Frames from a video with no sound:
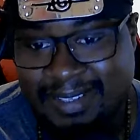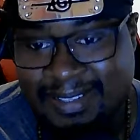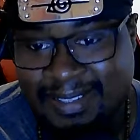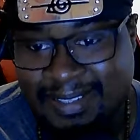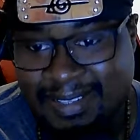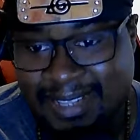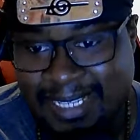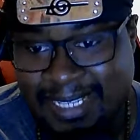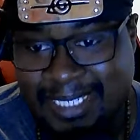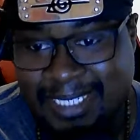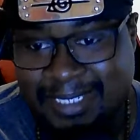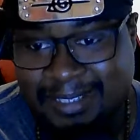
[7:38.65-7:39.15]

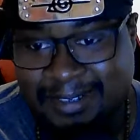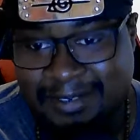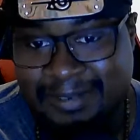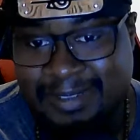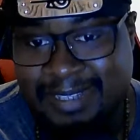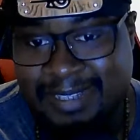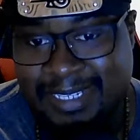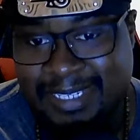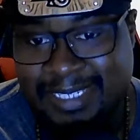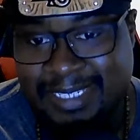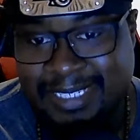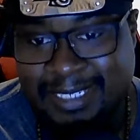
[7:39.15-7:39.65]
Let's do
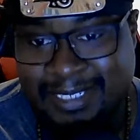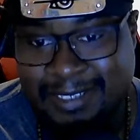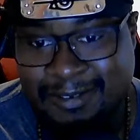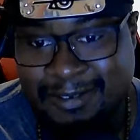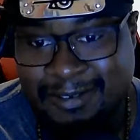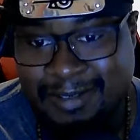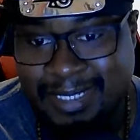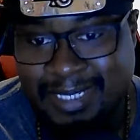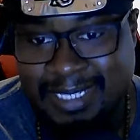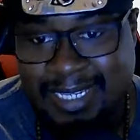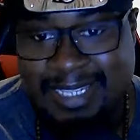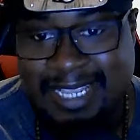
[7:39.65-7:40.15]
this,
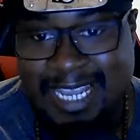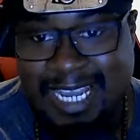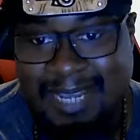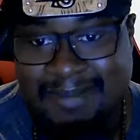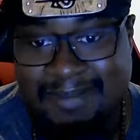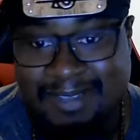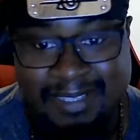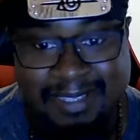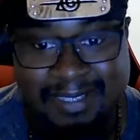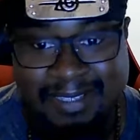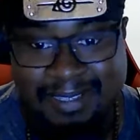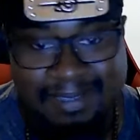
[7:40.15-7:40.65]
Zeus, said
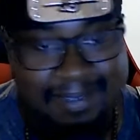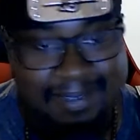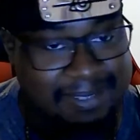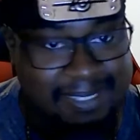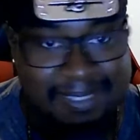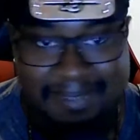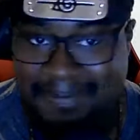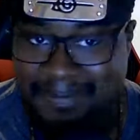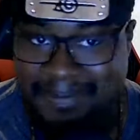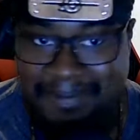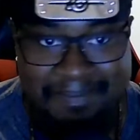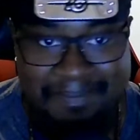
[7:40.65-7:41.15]
Nami in
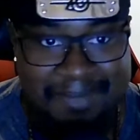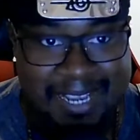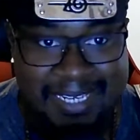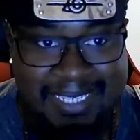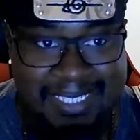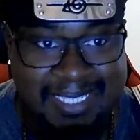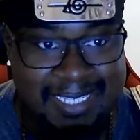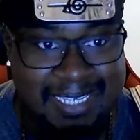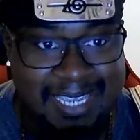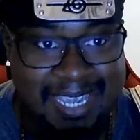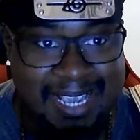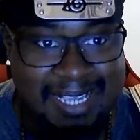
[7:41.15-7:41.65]
the
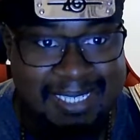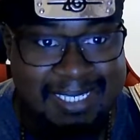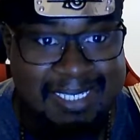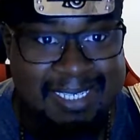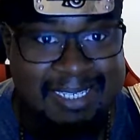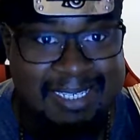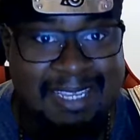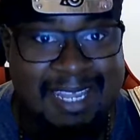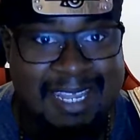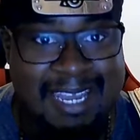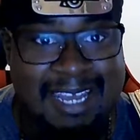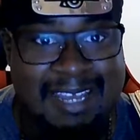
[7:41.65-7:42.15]
menacing ass
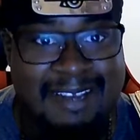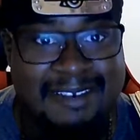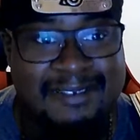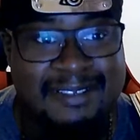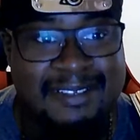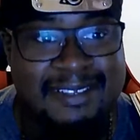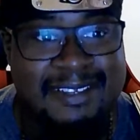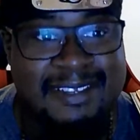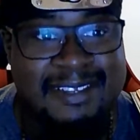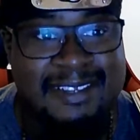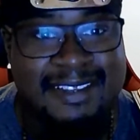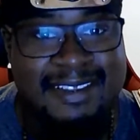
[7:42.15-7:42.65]

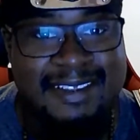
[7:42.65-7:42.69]
cloud.